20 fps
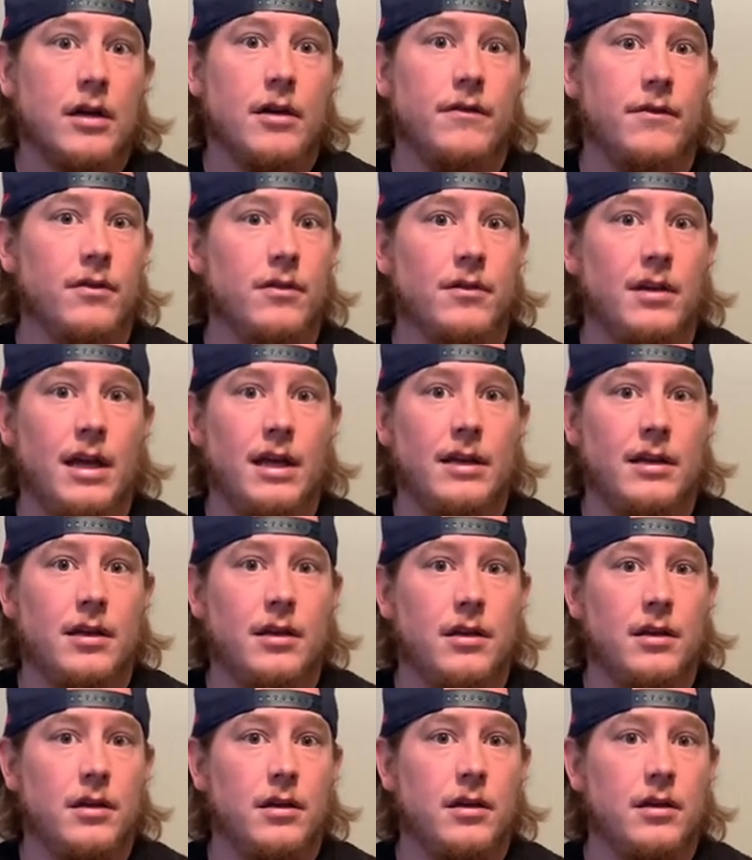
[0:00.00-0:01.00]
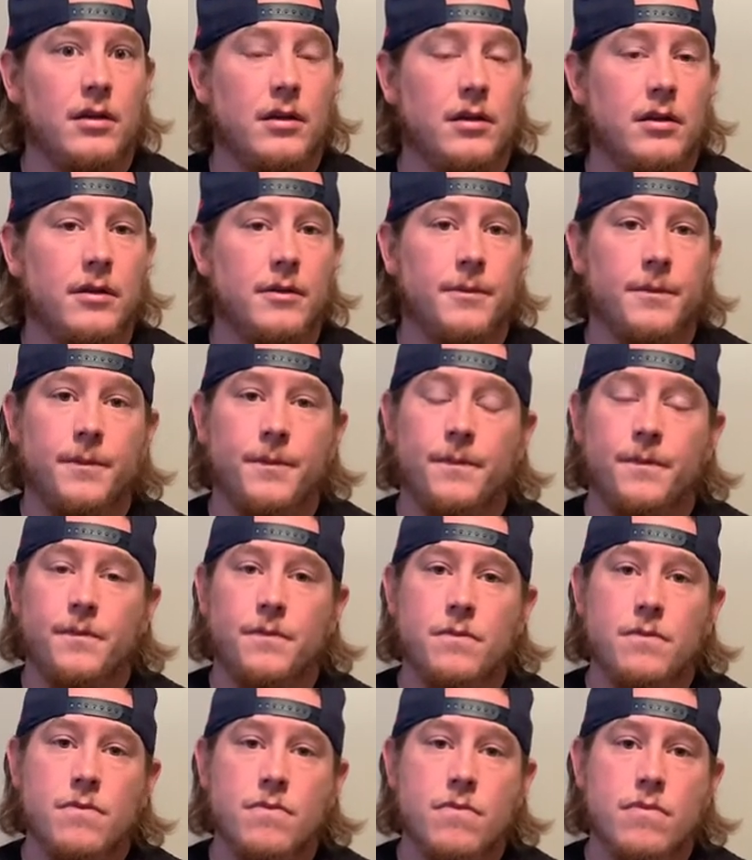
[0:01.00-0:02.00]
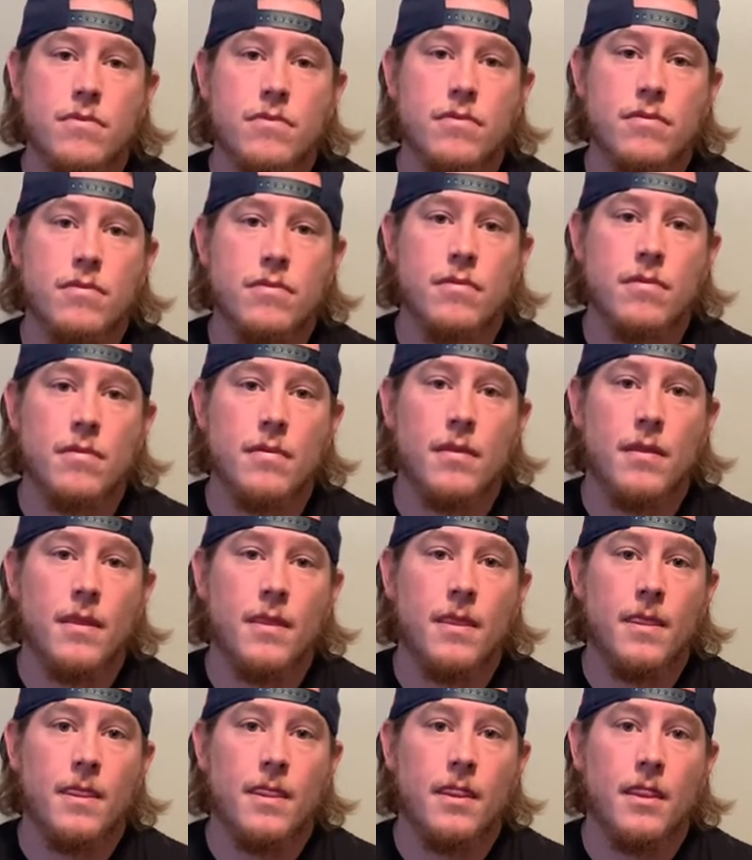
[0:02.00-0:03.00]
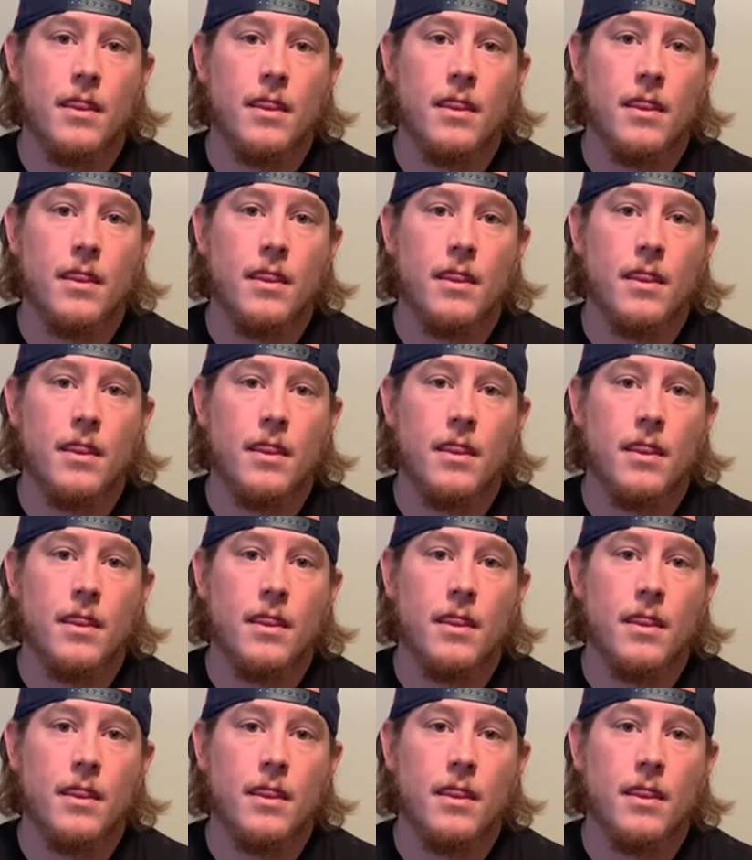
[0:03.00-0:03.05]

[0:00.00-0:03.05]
Oh, and the GameStop also for the Pops,